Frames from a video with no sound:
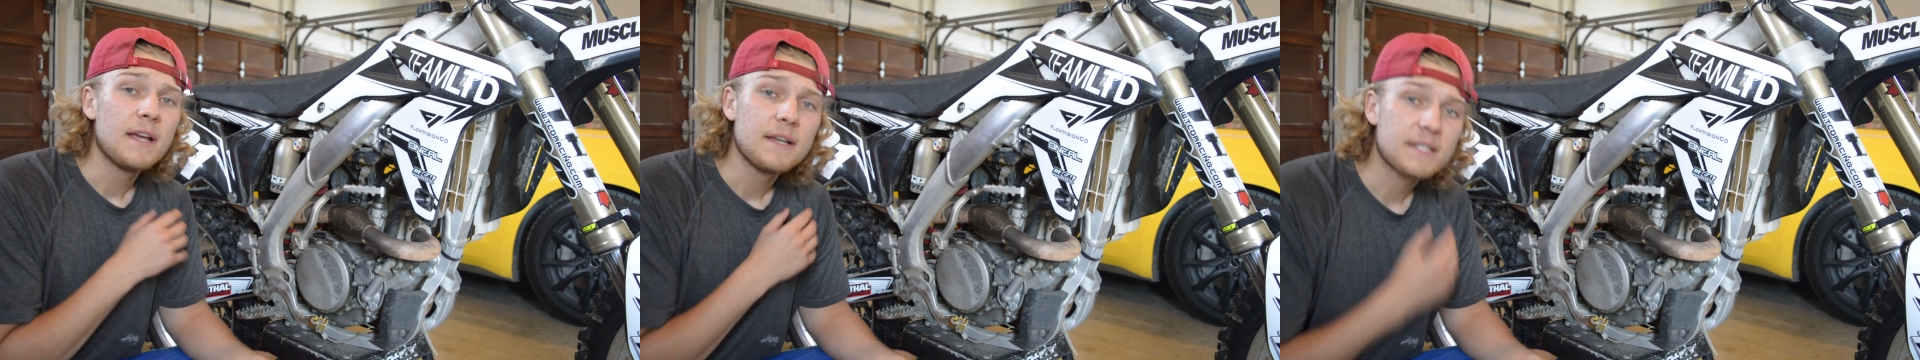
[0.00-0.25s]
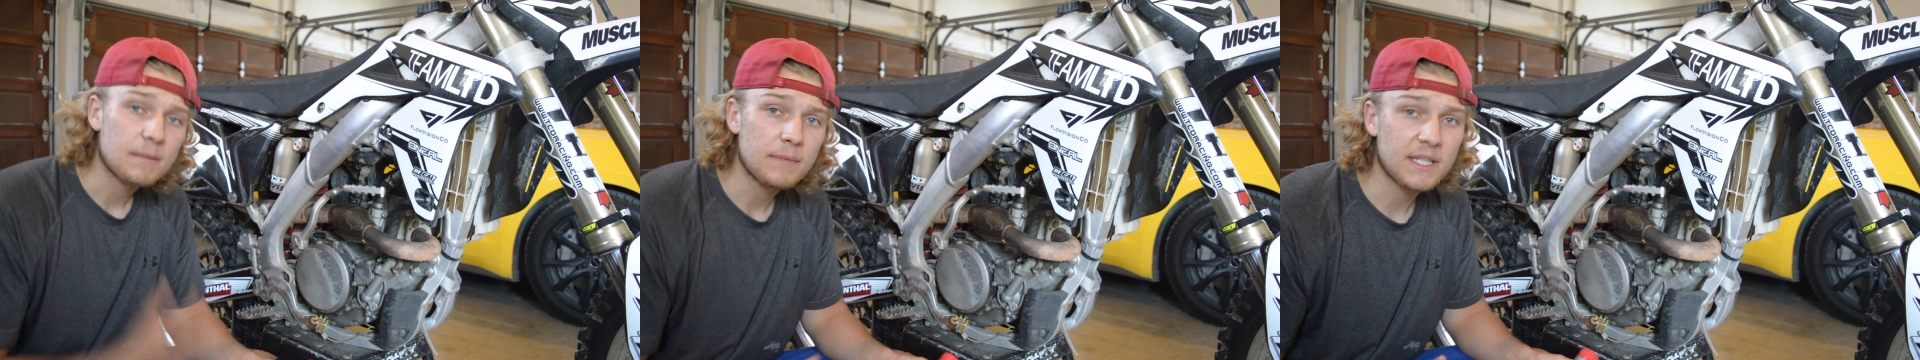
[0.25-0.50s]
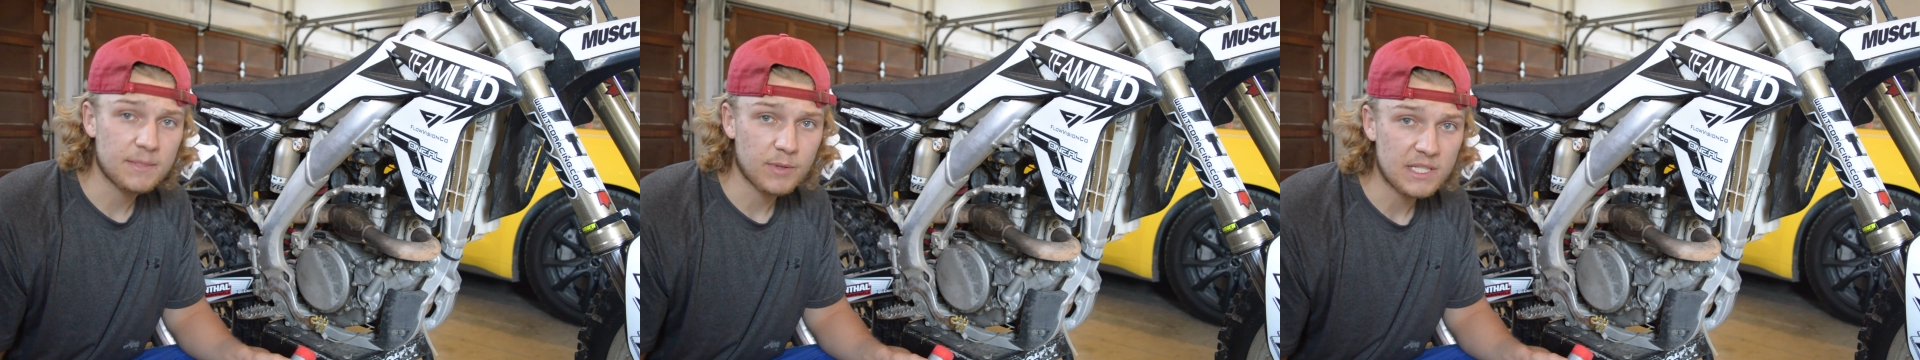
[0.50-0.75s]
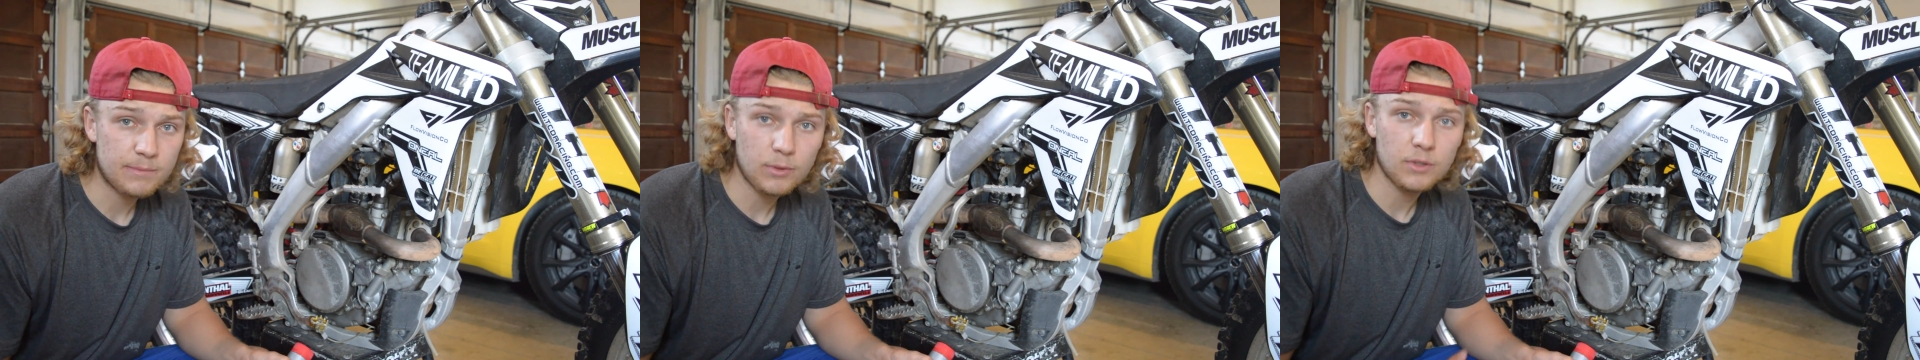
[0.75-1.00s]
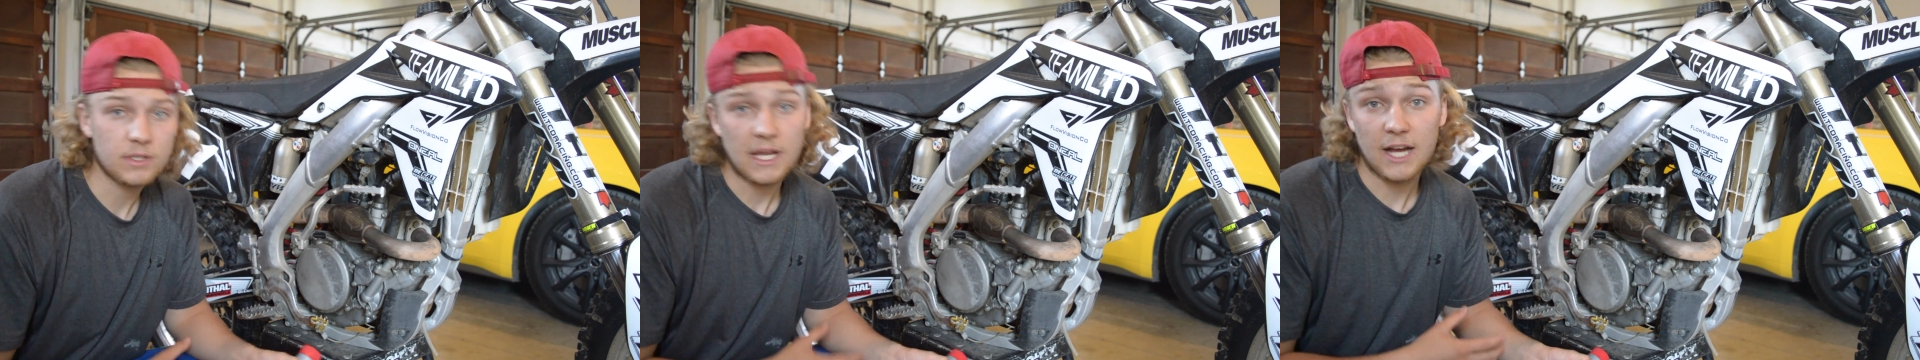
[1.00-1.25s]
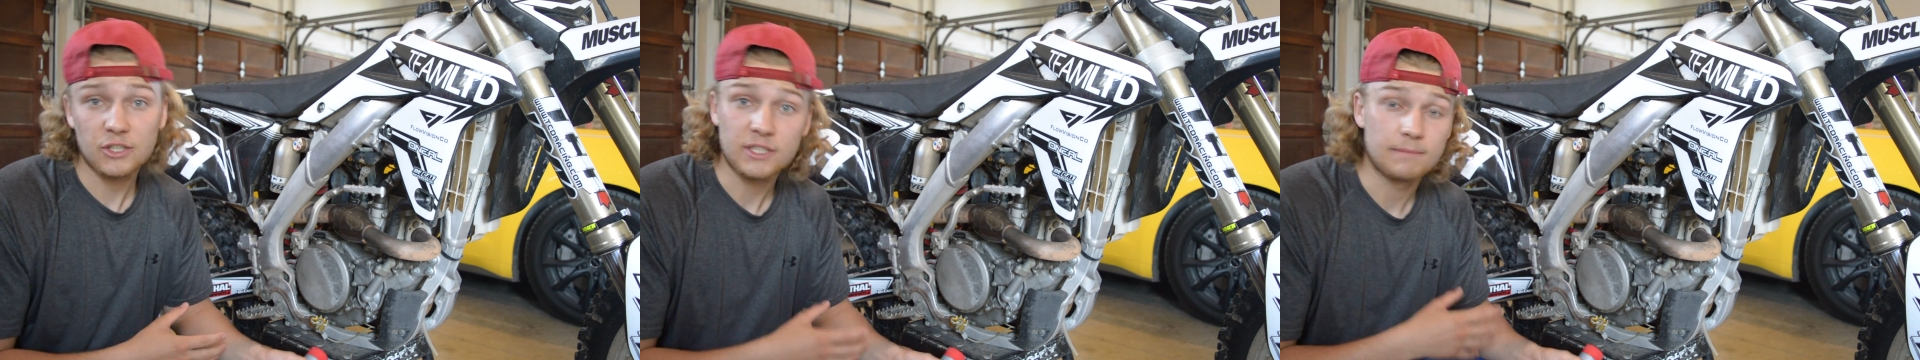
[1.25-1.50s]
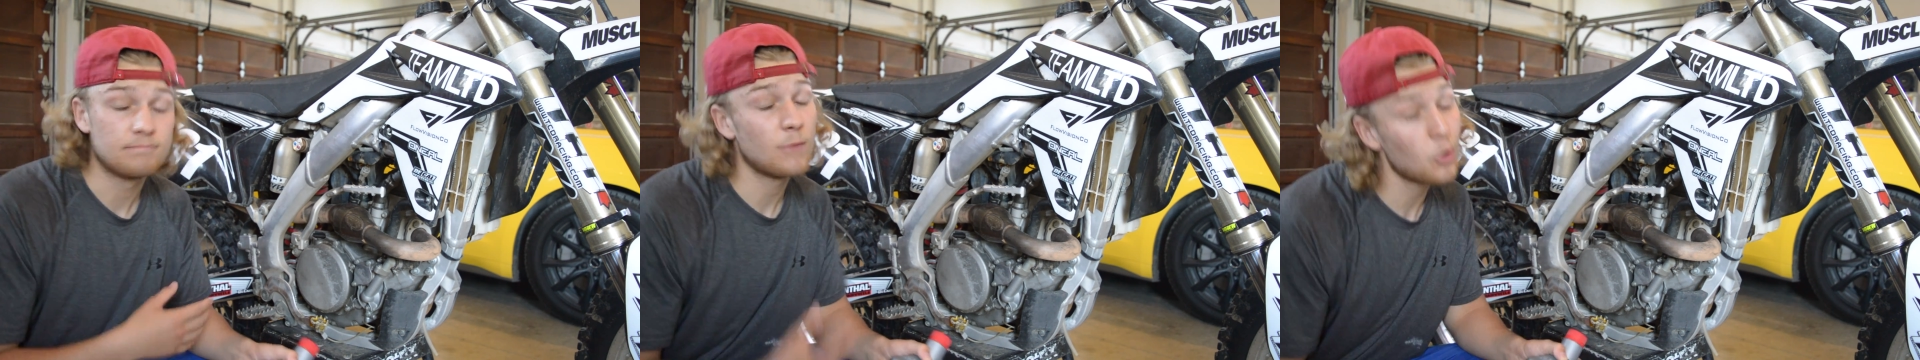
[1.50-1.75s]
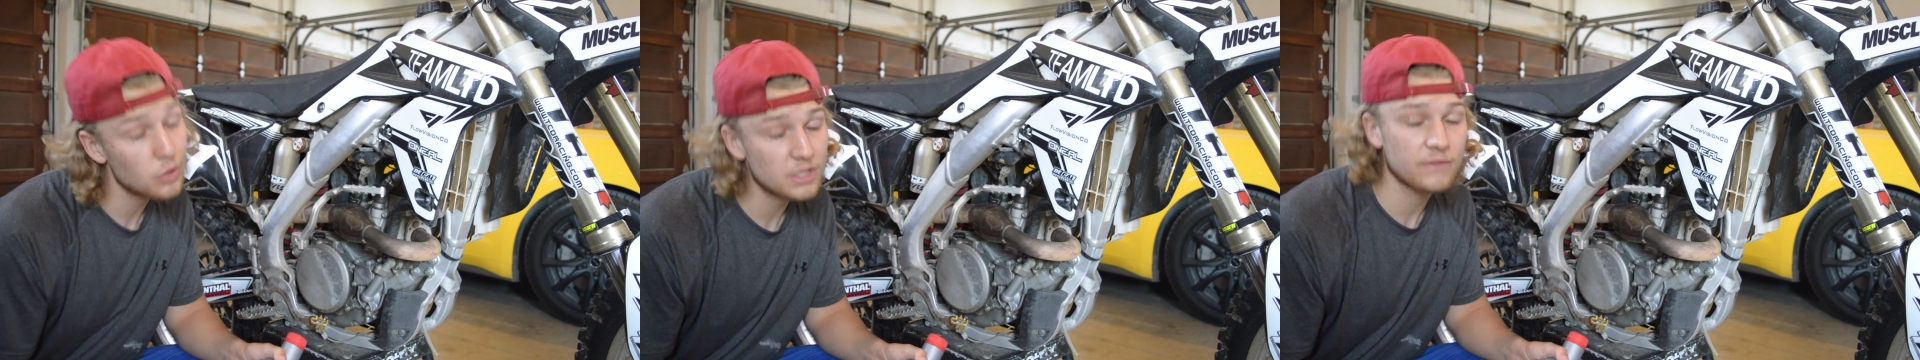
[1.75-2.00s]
Some of these principles, actually most of